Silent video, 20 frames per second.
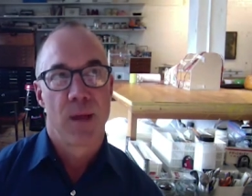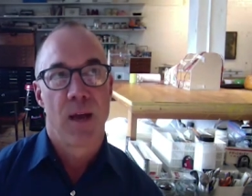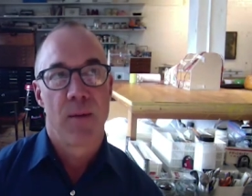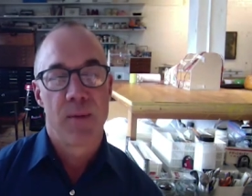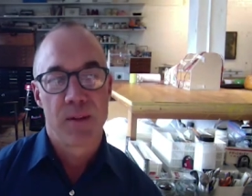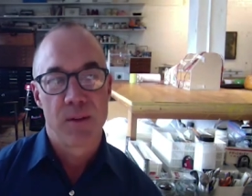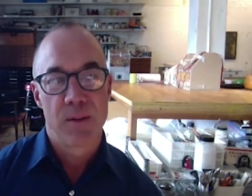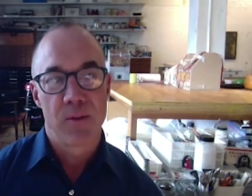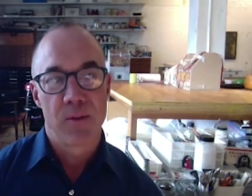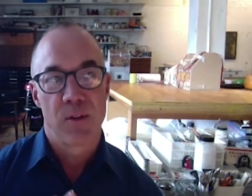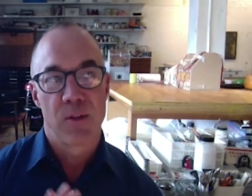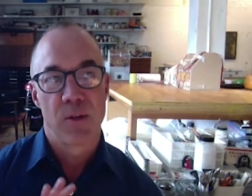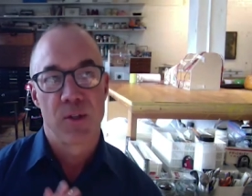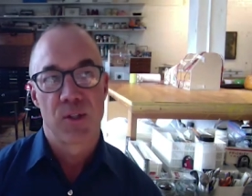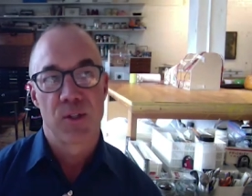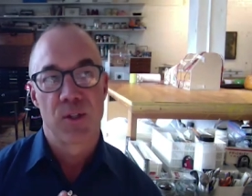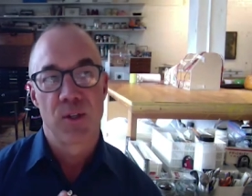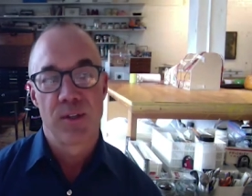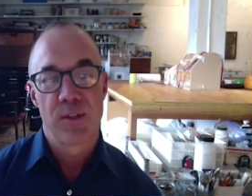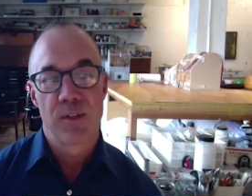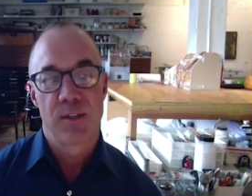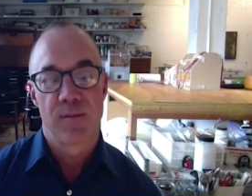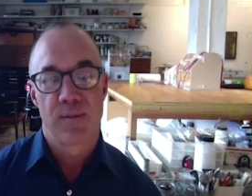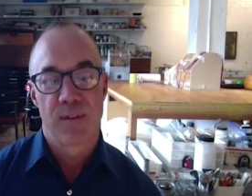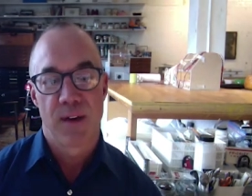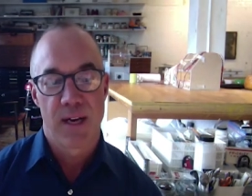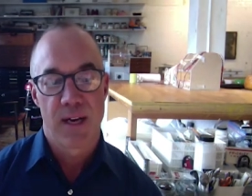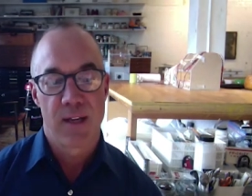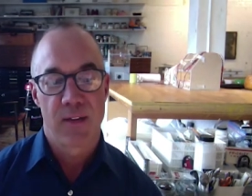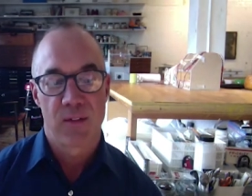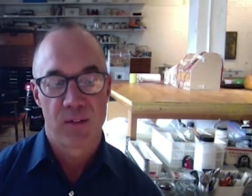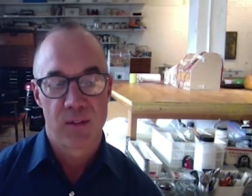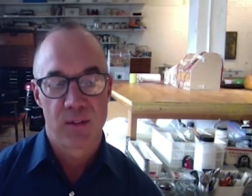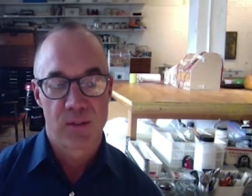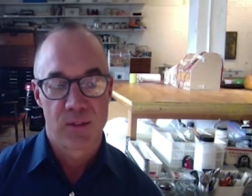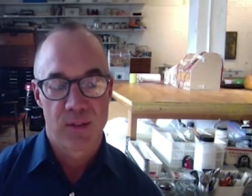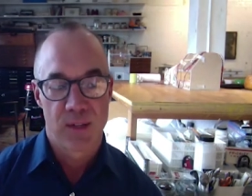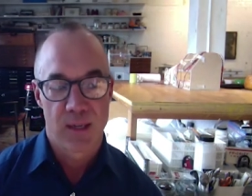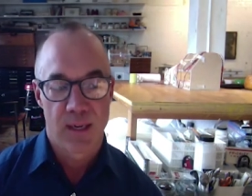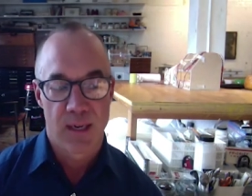I mean, there's certain
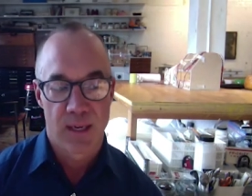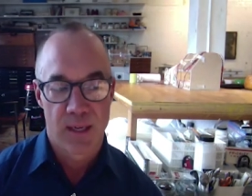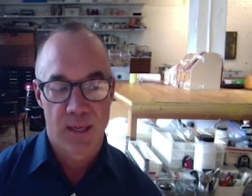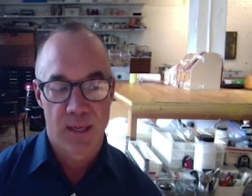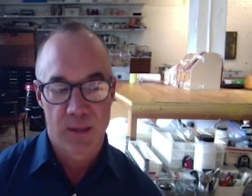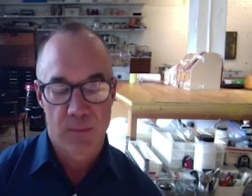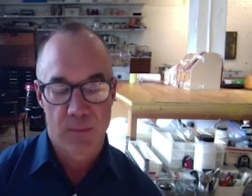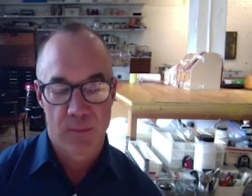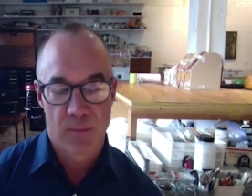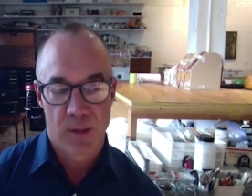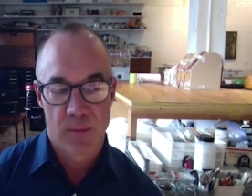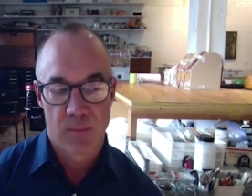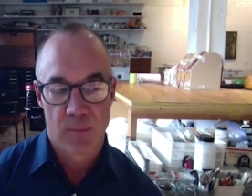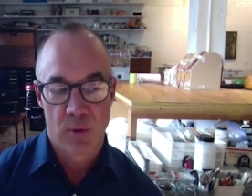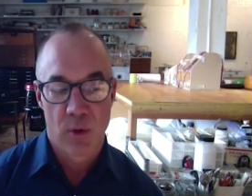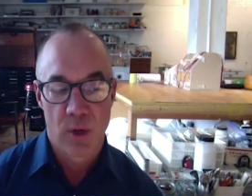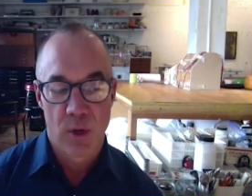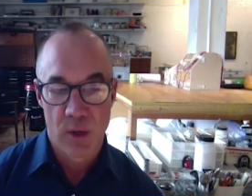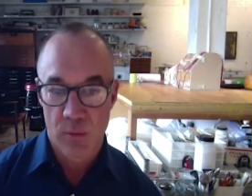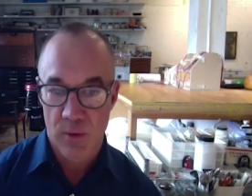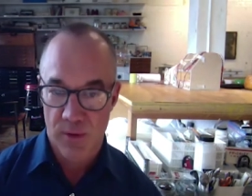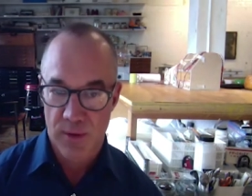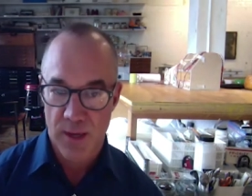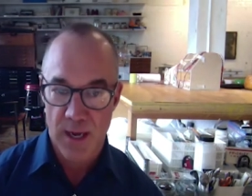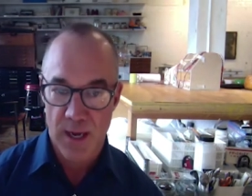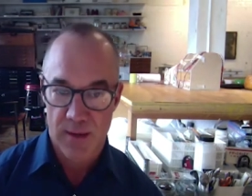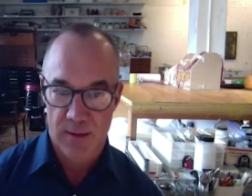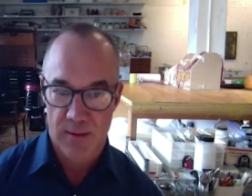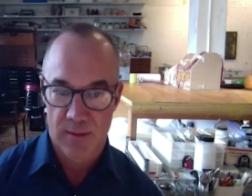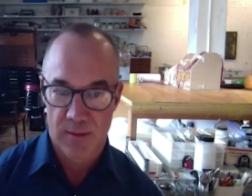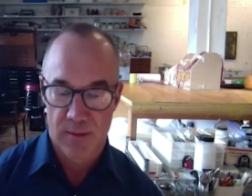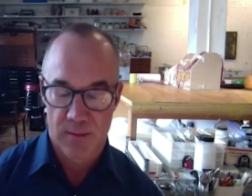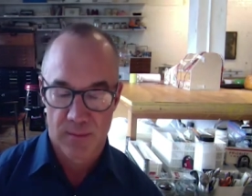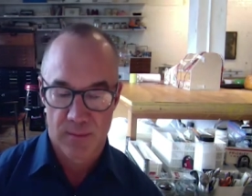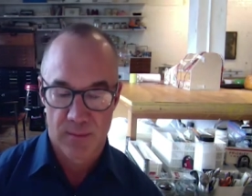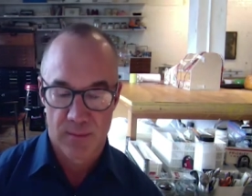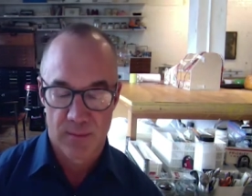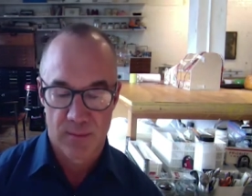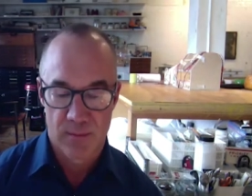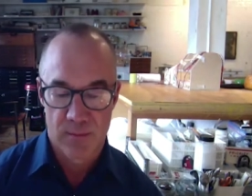devices that I can employ with that
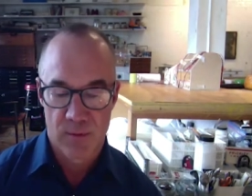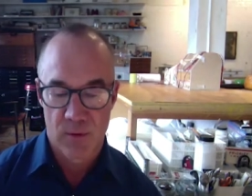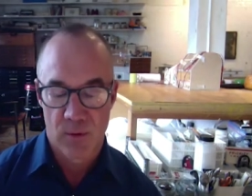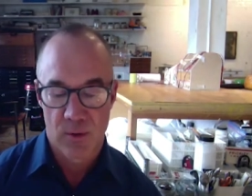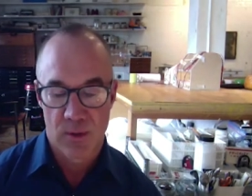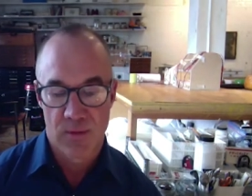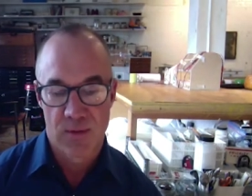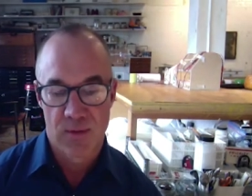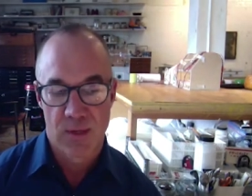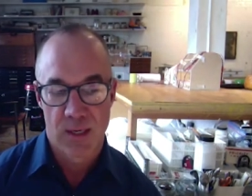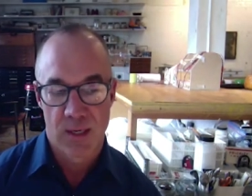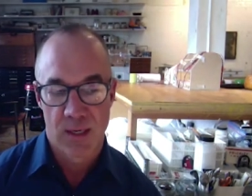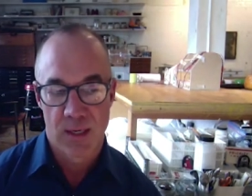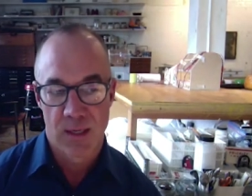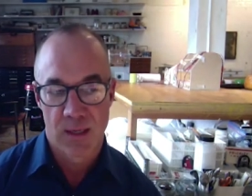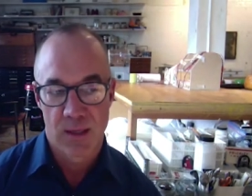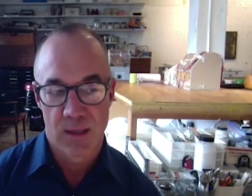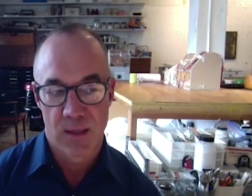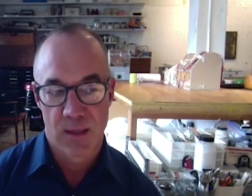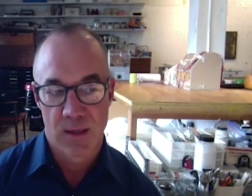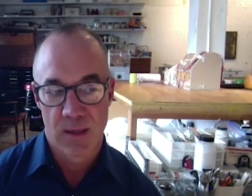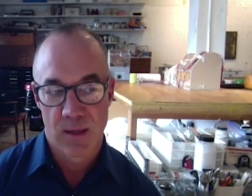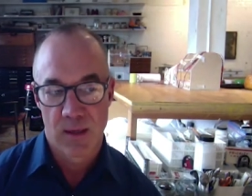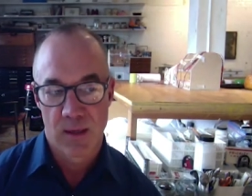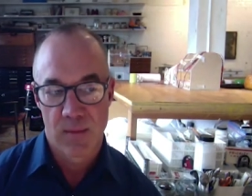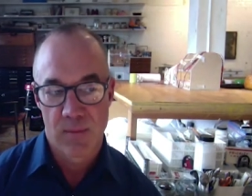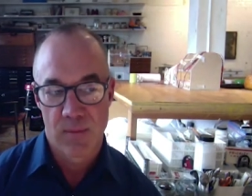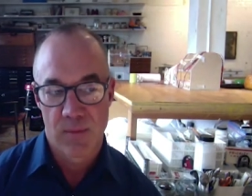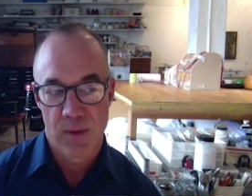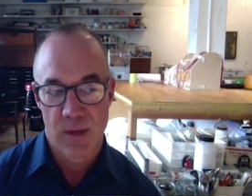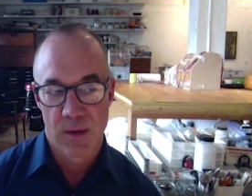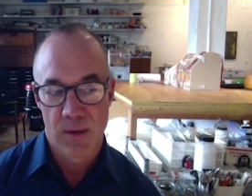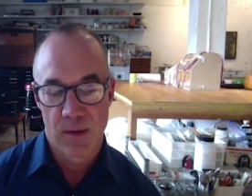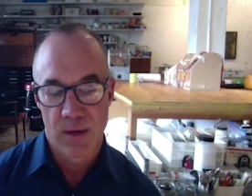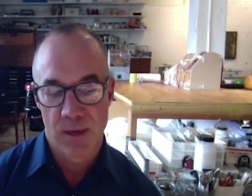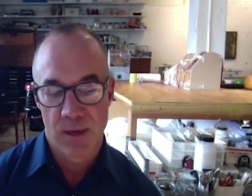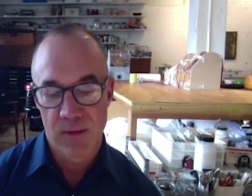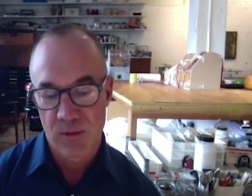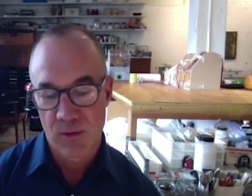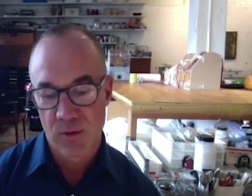sort of setting uh, that are nice.